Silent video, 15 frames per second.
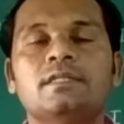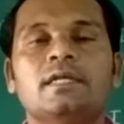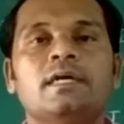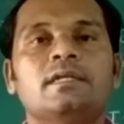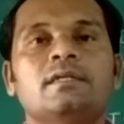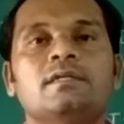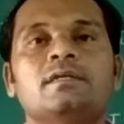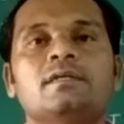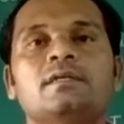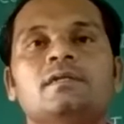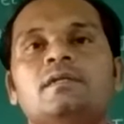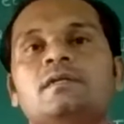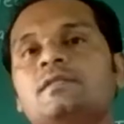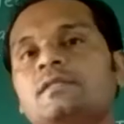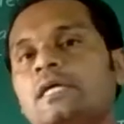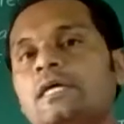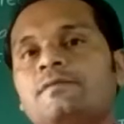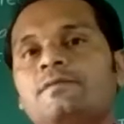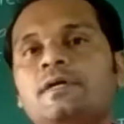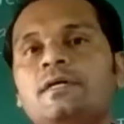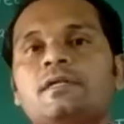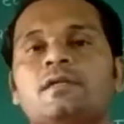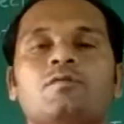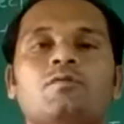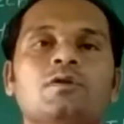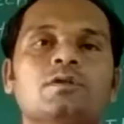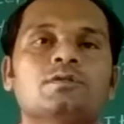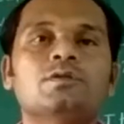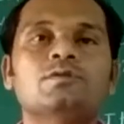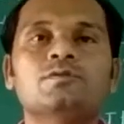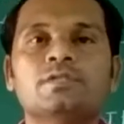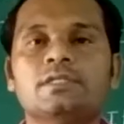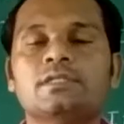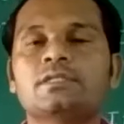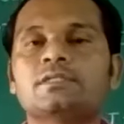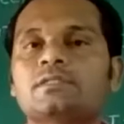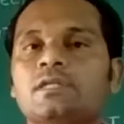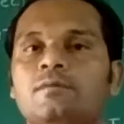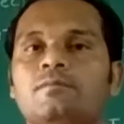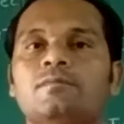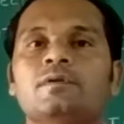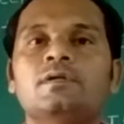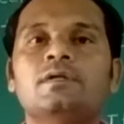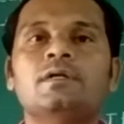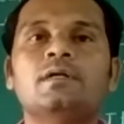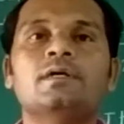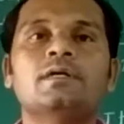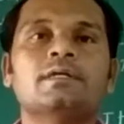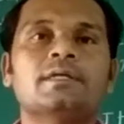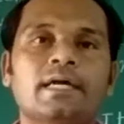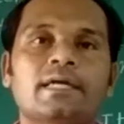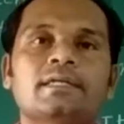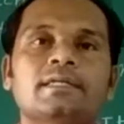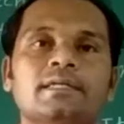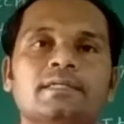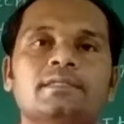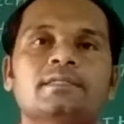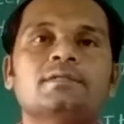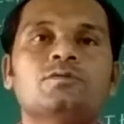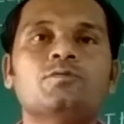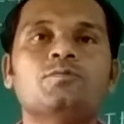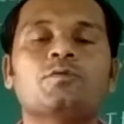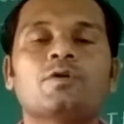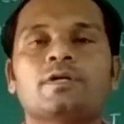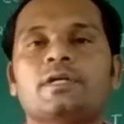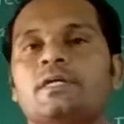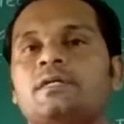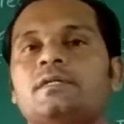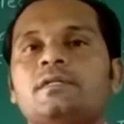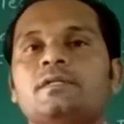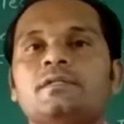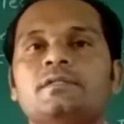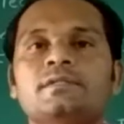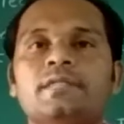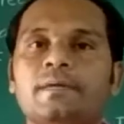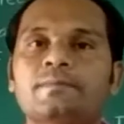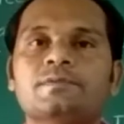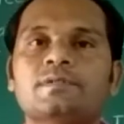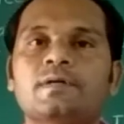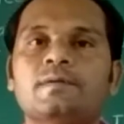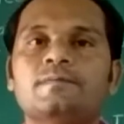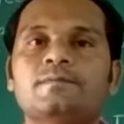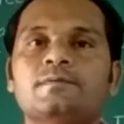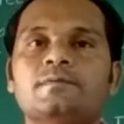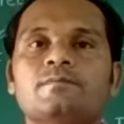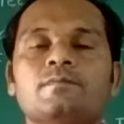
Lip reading: and they were also using some techniques to protect themselves.